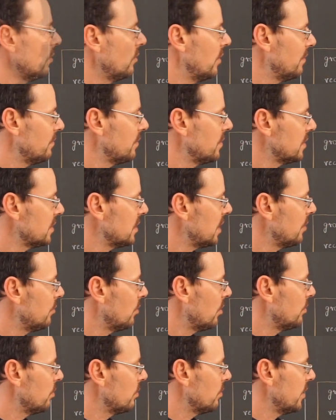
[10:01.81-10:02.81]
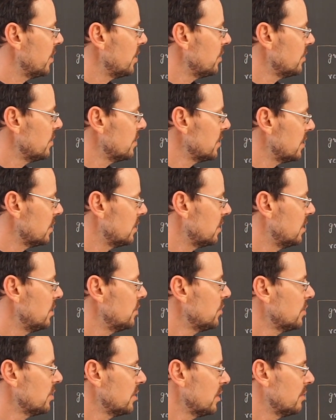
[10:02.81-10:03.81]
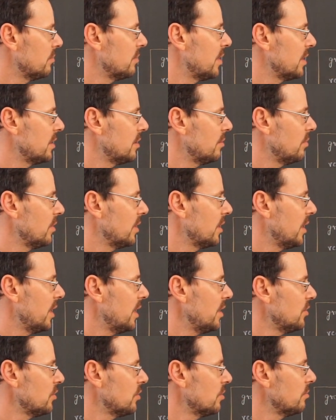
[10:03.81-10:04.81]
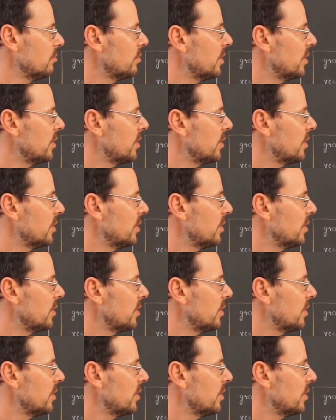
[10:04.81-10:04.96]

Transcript: You have the same operations, addition and multiplication,